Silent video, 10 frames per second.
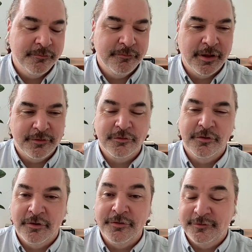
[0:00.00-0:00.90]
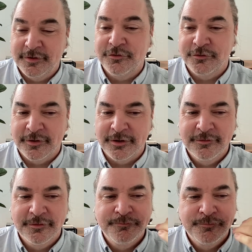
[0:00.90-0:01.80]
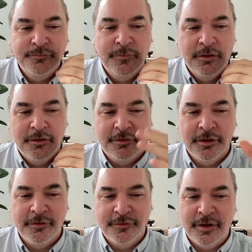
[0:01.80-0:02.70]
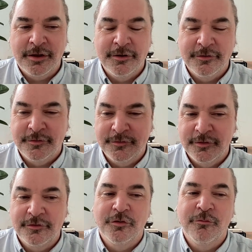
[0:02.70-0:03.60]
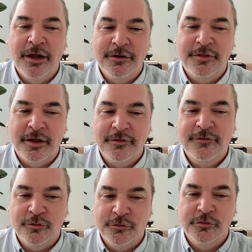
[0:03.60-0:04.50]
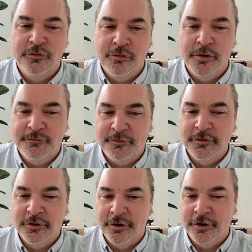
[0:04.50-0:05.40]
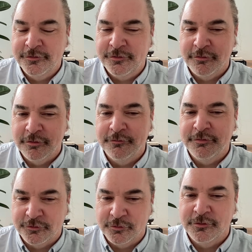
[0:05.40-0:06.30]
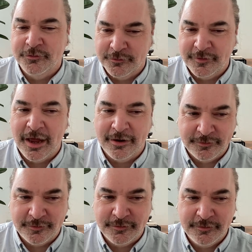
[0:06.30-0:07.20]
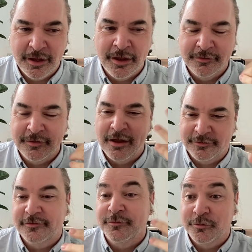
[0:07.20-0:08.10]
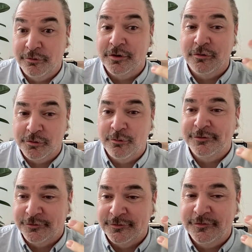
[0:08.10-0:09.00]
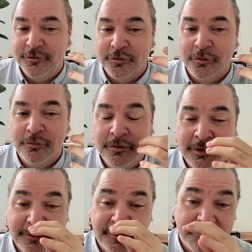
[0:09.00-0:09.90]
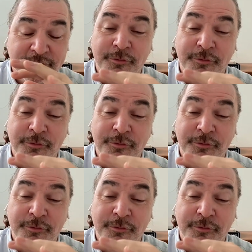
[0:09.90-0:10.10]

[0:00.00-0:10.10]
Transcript: That's sort of on the teacher's end. Then the second is to situate that social norm for learners through visuals or texts and ask some critical questions to establish a